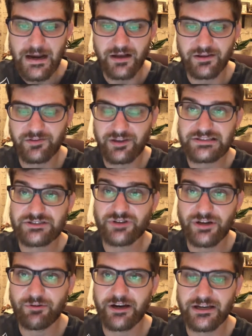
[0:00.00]
He lands a
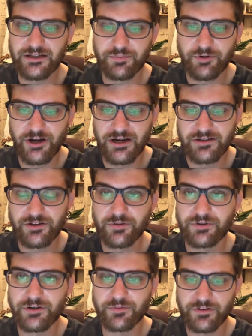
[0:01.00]
straight right in the pocket, though,
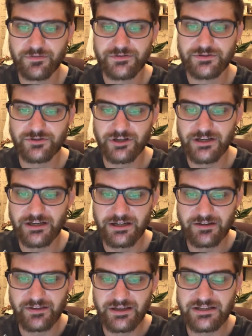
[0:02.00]
when they're both striking,
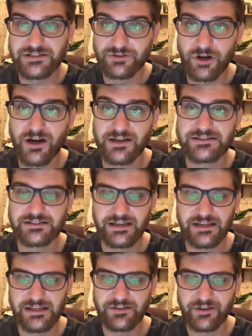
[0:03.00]
and then he stalks,
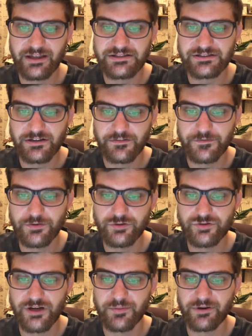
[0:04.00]
and he lands a few
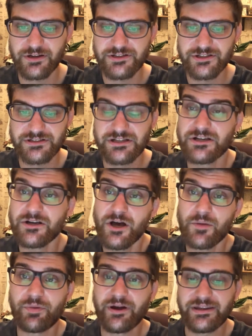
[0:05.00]
straight punches,
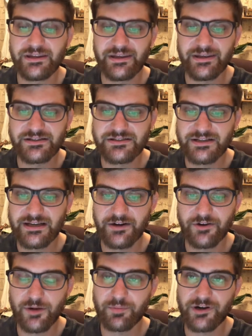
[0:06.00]
but he eats a
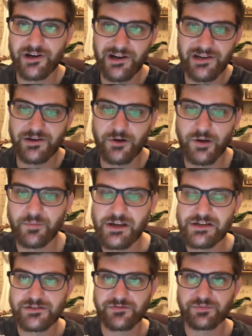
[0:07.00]
counter uppercut and
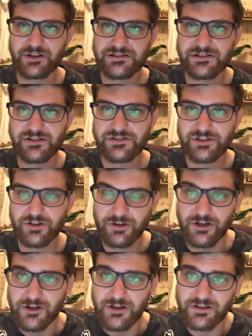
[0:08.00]
combinations from Dustin, so
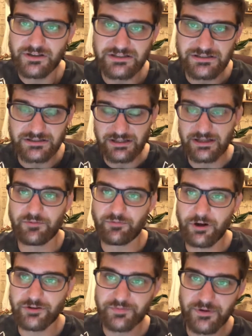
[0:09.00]
that
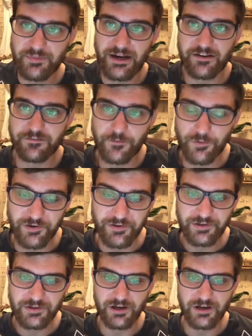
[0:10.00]
round was pretty back and forth.